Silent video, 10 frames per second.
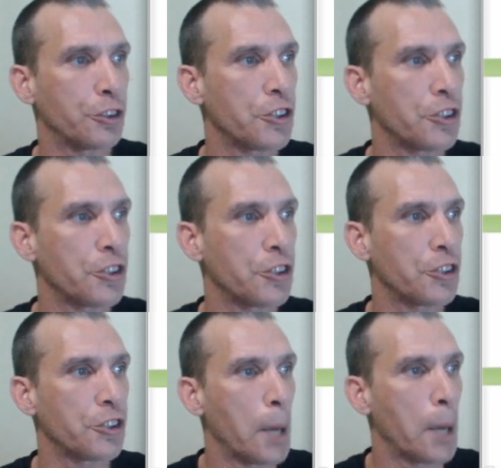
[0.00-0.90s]

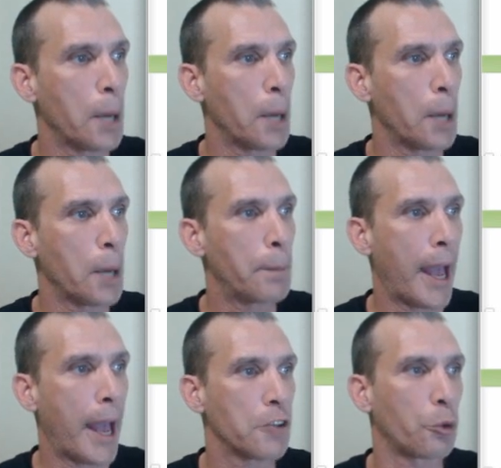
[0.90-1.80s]
cookies and
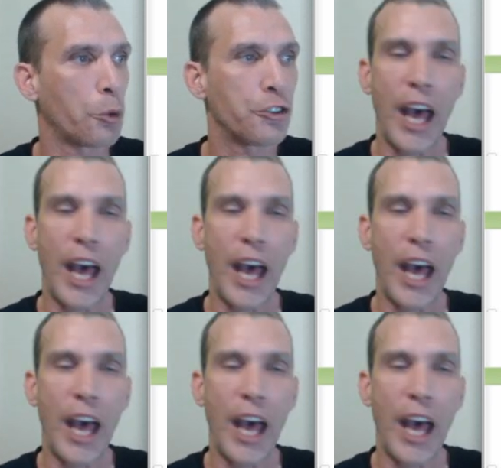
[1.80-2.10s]
passwords,